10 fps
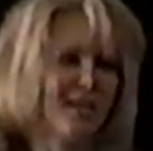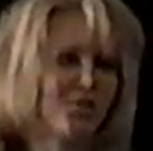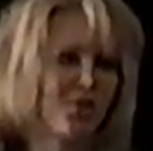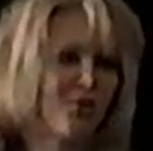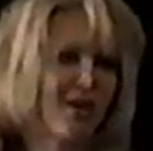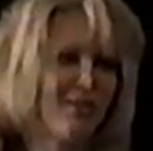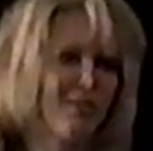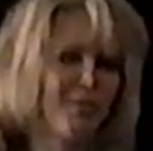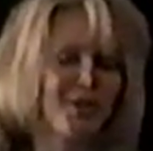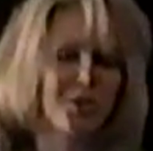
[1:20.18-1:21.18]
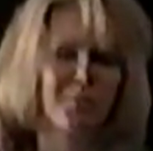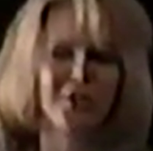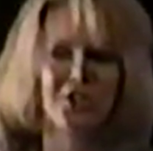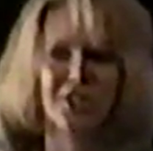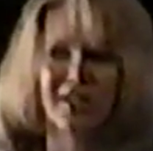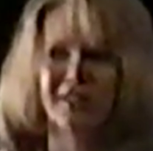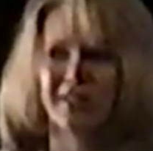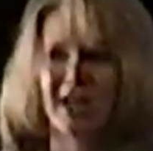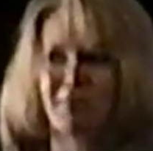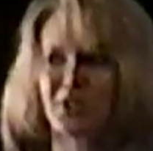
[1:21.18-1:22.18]
and so I very much appreciate
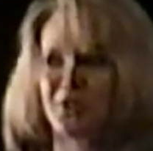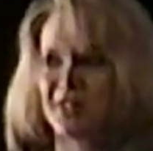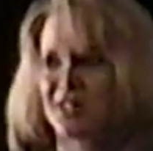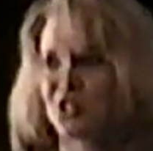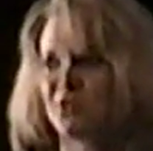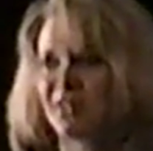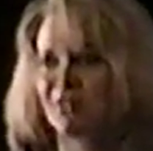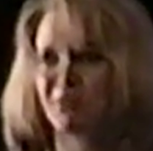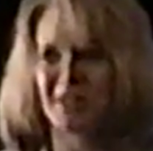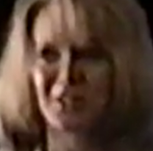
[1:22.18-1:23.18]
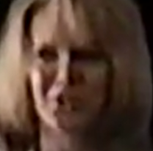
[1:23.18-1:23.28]
the opportunity that you've given me